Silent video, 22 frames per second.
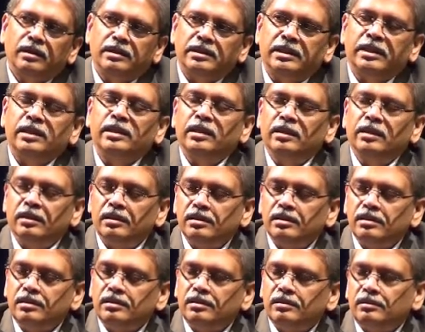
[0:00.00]
10
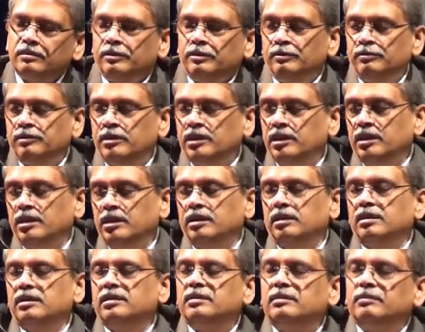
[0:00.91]
years, 15
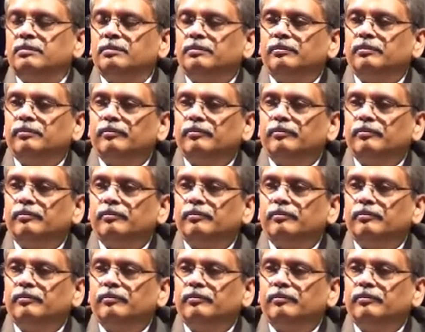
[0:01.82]
years,